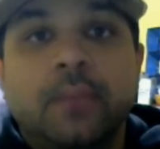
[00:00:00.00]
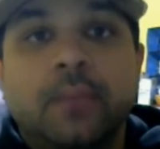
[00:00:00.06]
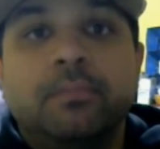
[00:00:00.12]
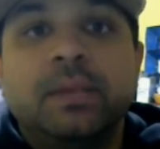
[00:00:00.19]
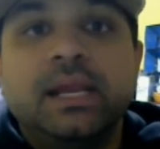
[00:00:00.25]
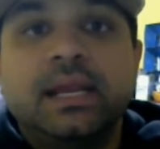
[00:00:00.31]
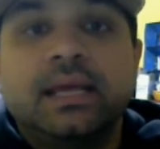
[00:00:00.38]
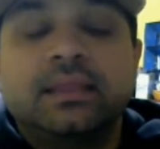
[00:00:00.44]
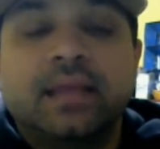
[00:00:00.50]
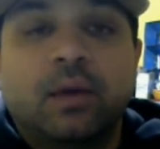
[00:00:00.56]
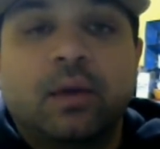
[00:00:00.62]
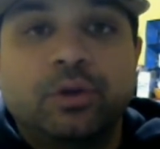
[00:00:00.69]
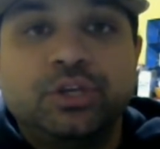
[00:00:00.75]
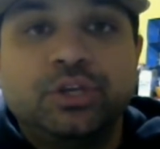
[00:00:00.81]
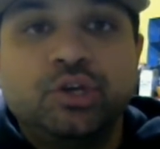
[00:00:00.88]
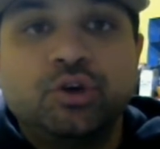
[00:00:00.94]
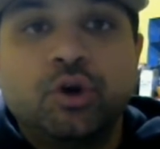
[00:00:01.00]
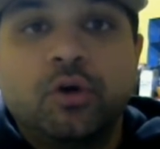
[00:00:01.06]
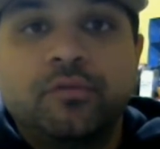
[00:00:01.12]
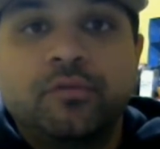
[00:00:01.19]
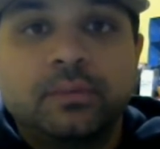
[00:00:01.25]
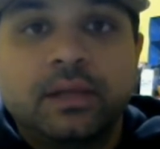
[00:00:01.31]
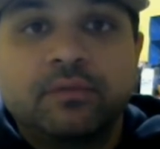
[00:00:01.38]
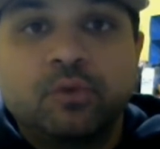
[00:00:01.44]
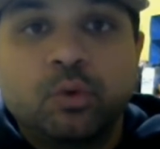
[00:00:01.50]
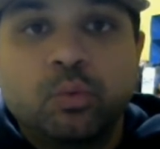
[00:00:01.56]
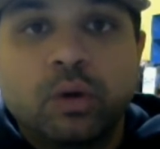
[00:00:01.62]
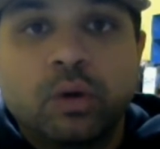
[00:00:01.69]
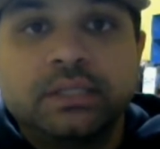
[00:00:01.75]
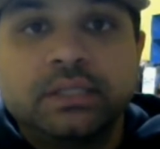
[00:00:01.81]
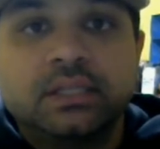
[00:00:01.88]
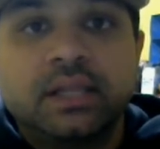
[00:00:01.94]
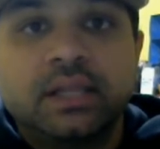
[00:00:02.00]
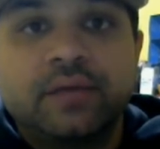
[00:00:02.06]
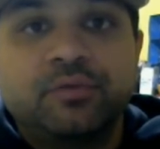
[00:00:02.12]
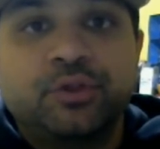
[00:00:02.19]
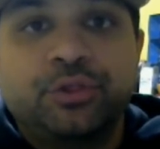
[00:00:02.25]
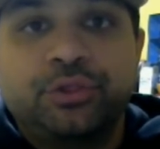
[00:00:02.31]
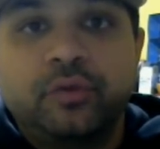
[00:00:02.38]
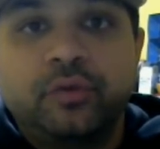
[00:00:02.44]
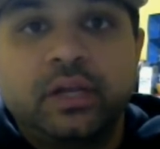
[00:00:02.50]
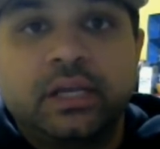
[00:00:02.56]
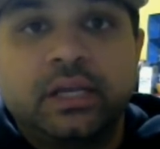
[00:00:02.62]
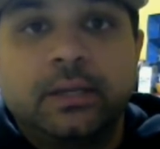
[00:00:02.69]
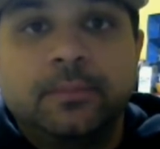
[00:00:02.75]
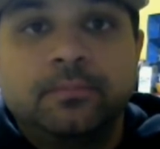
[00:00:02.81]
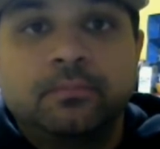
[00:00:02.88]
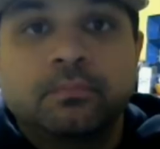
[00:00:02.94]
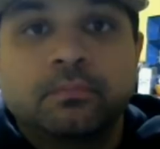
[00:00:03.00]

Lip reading: Meaning that when you go from level 1 to level 3,